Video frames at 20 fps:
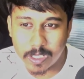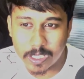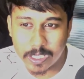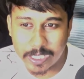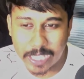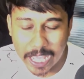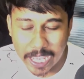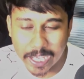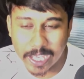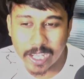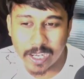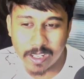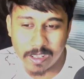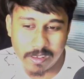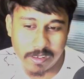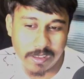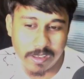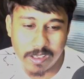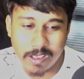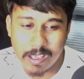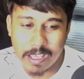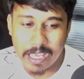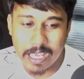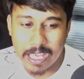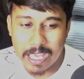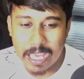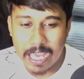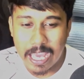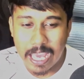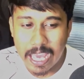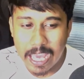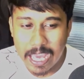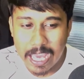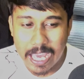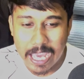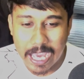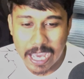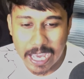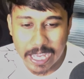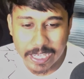diagonal,
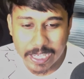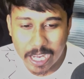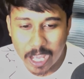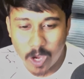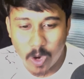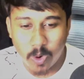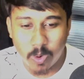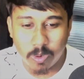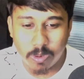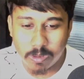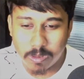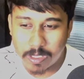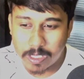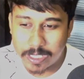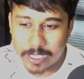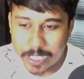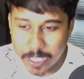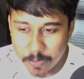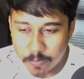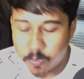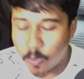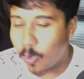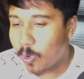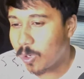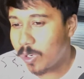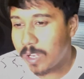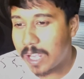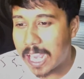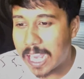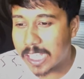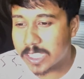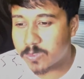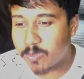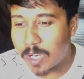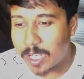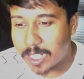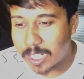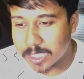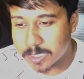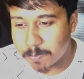and now t4 as
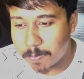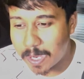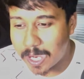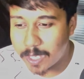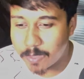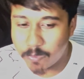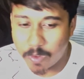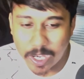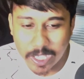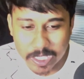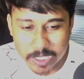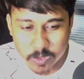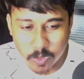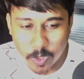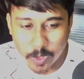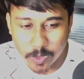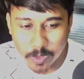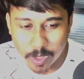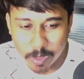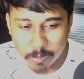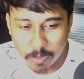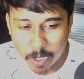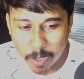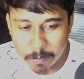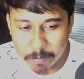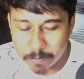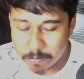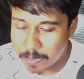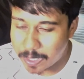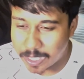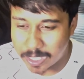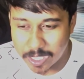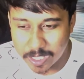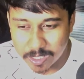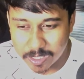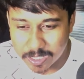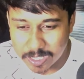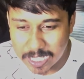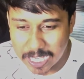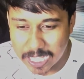white has planned. White is going to develop again
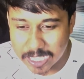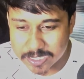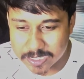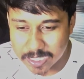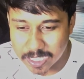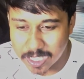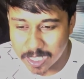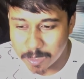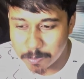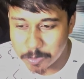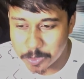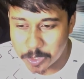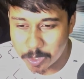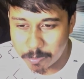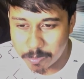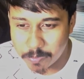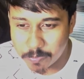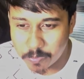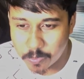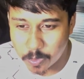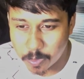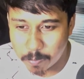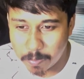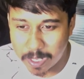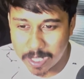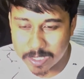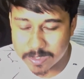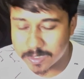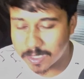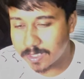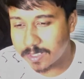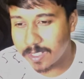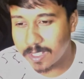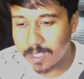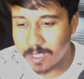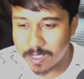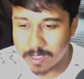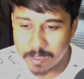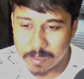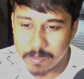castle, bishop f4 plans are
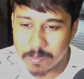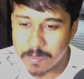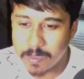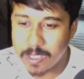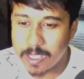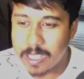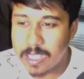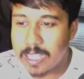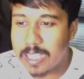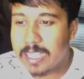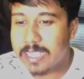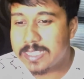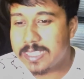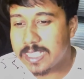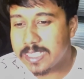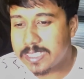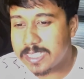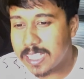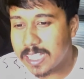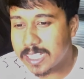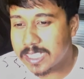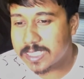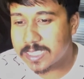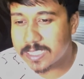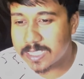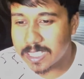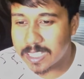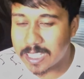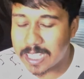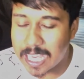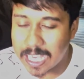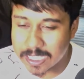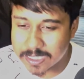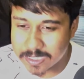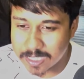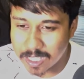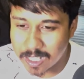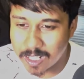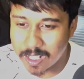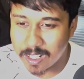there, c6,
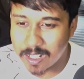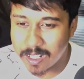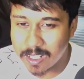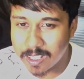castle,